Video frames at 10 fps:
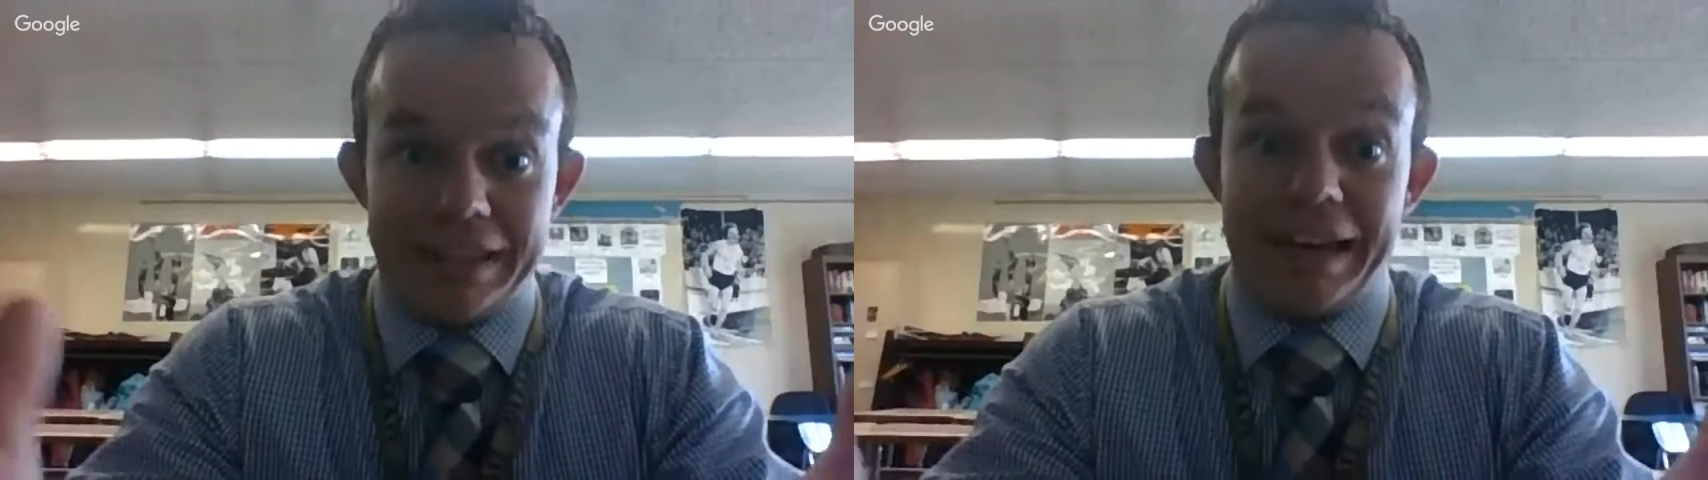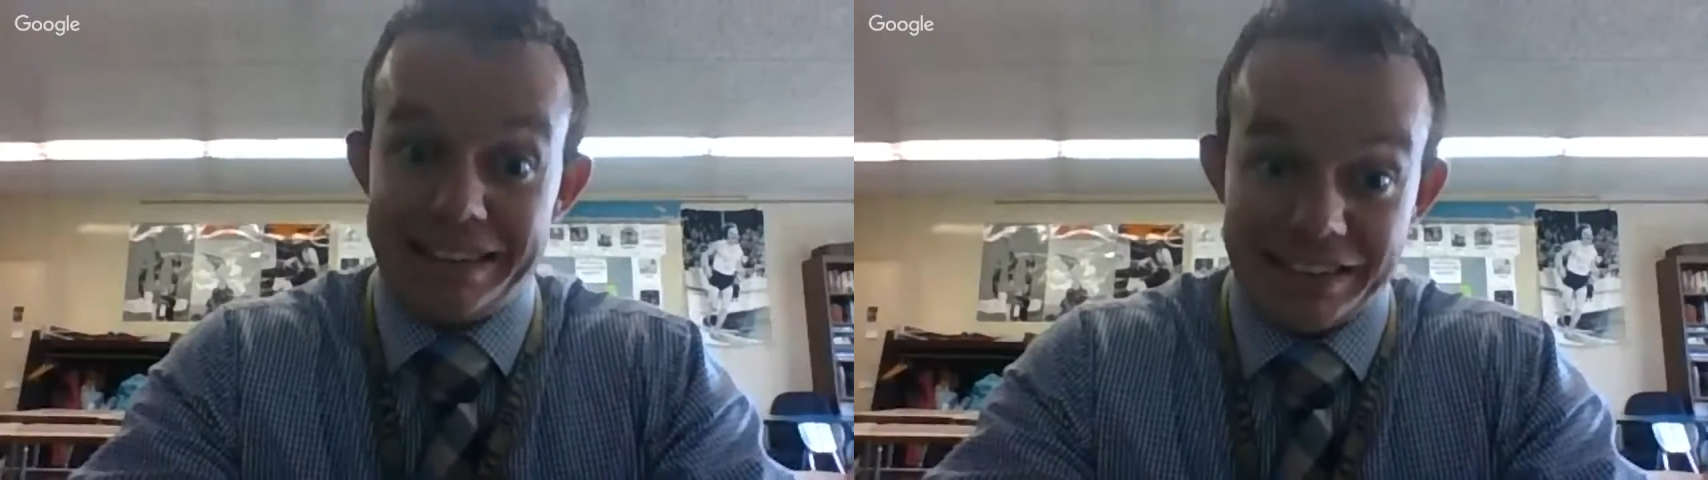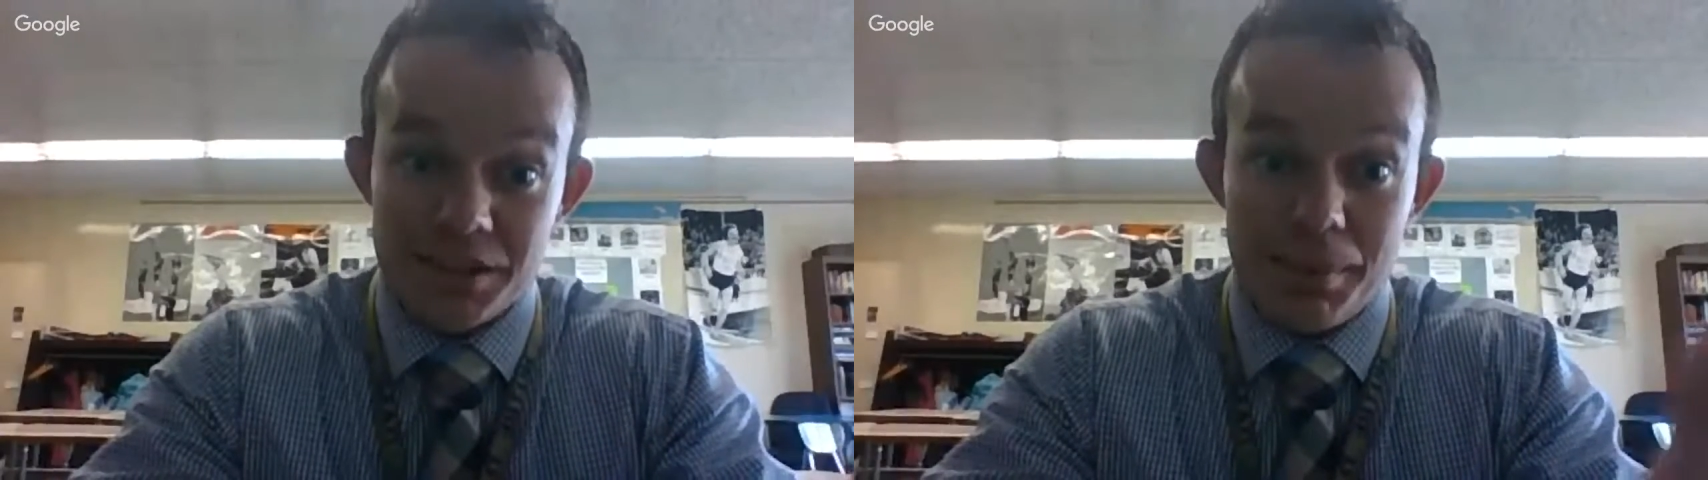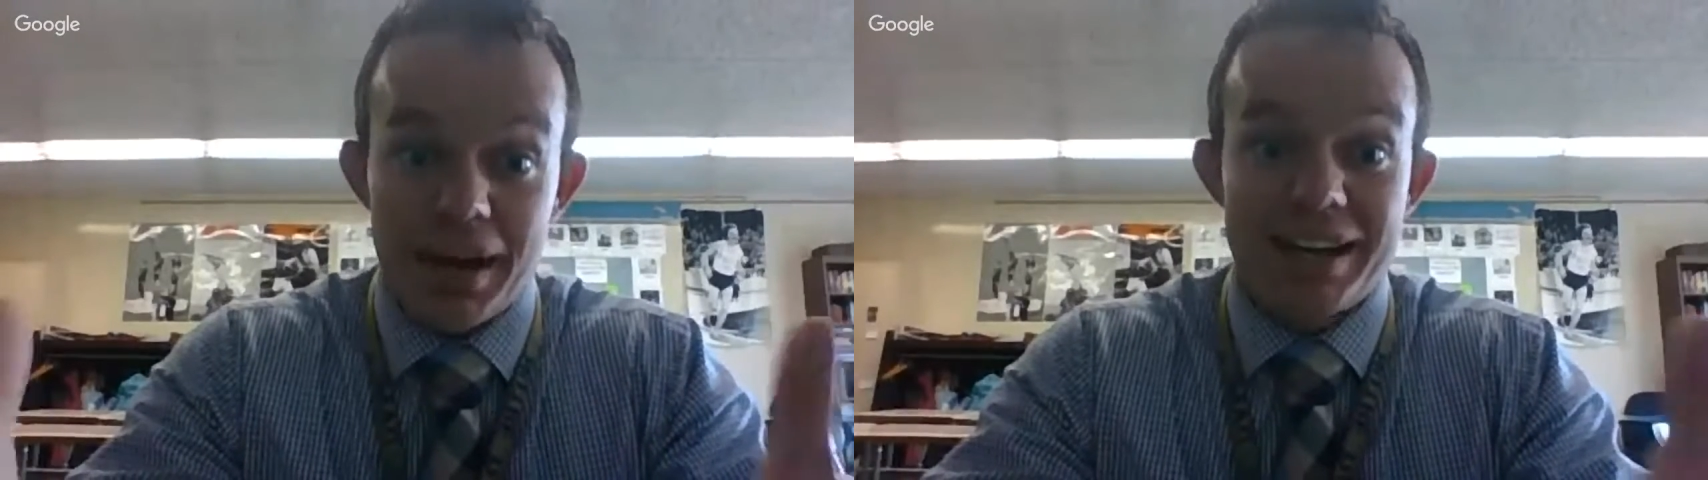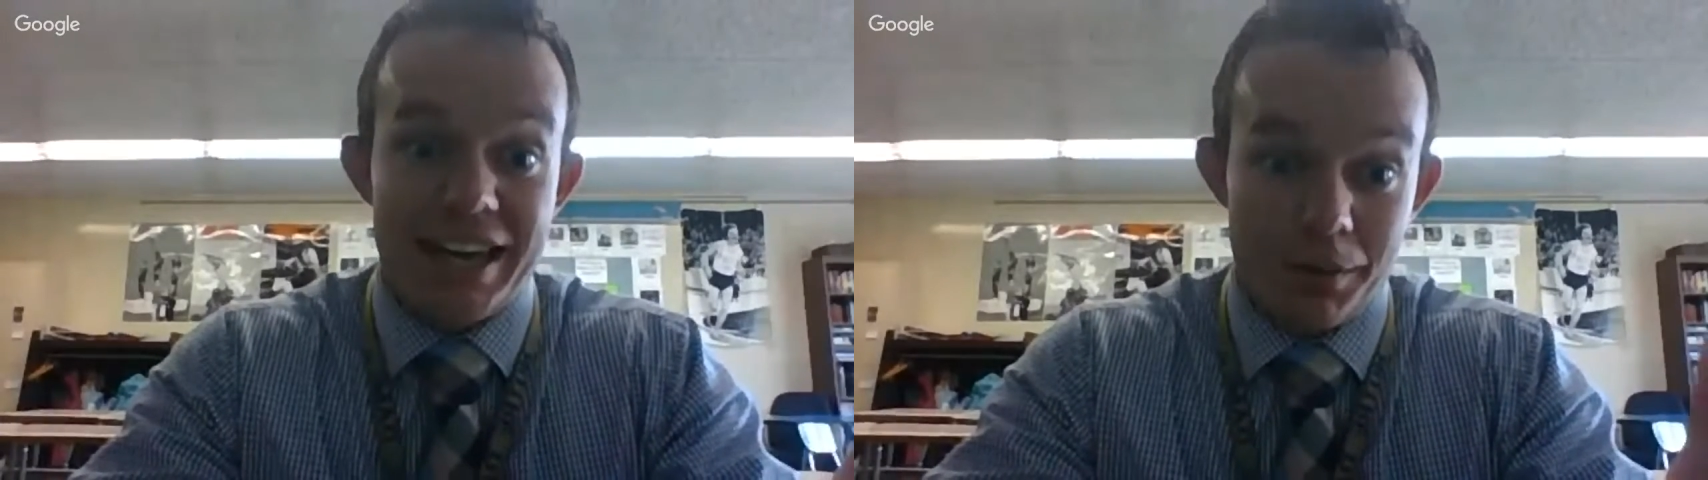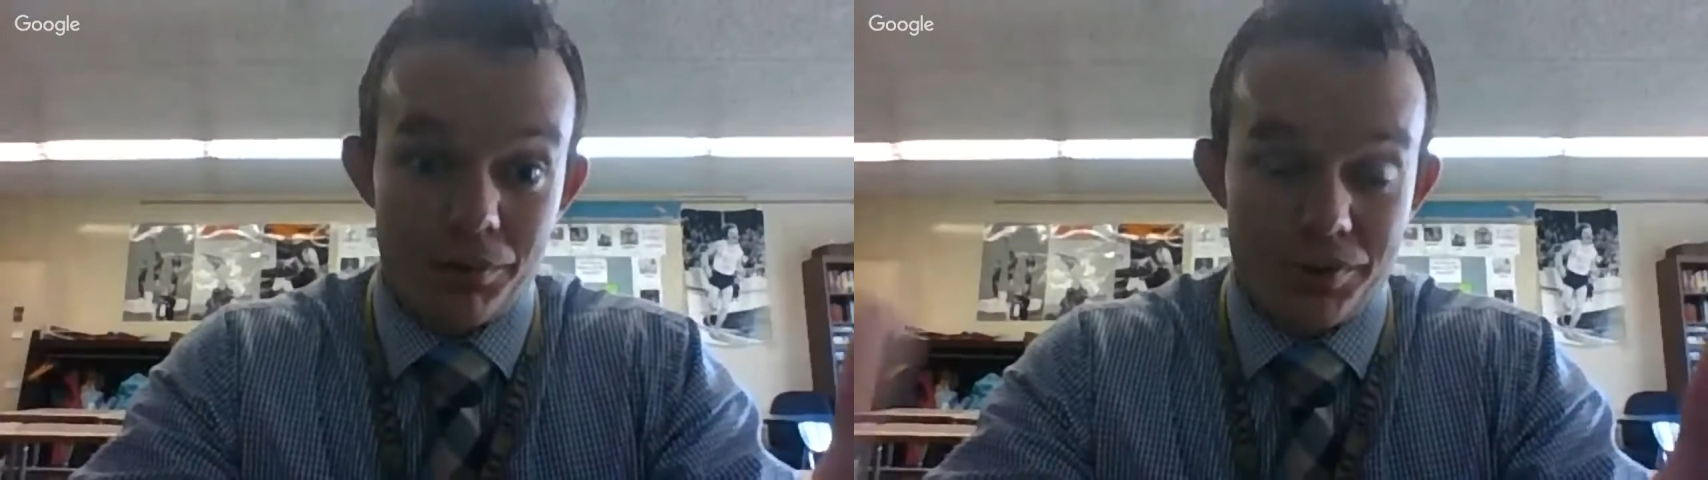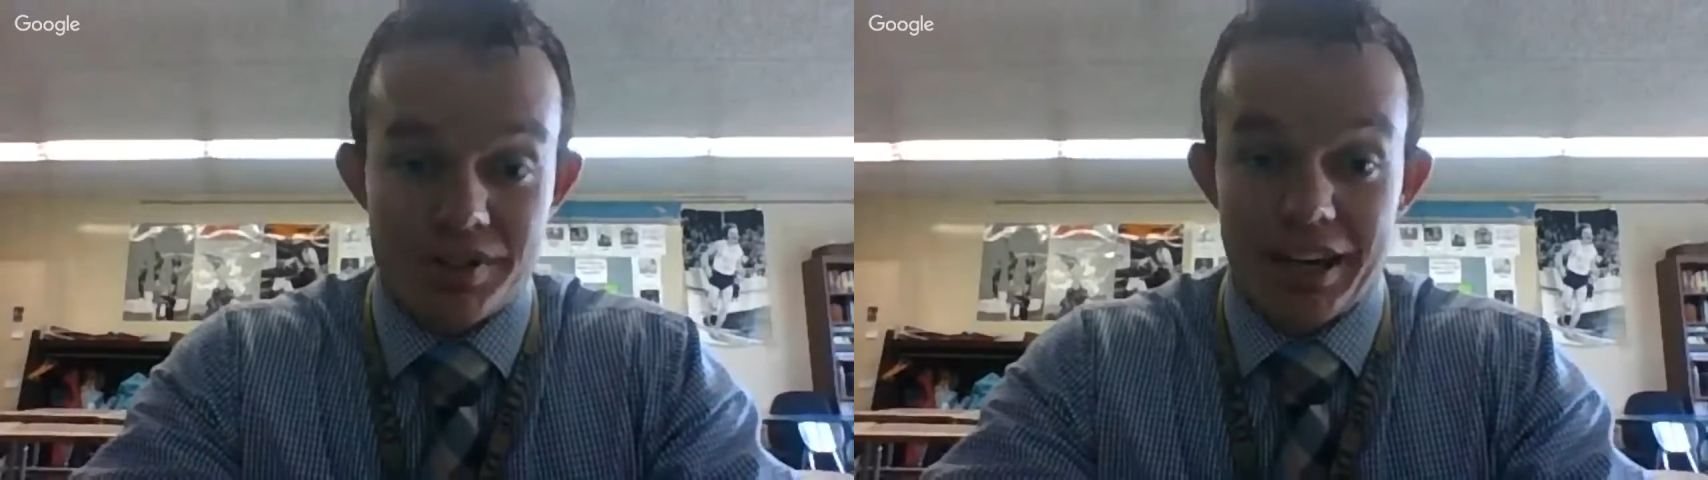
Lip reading: got eaten by cannibals,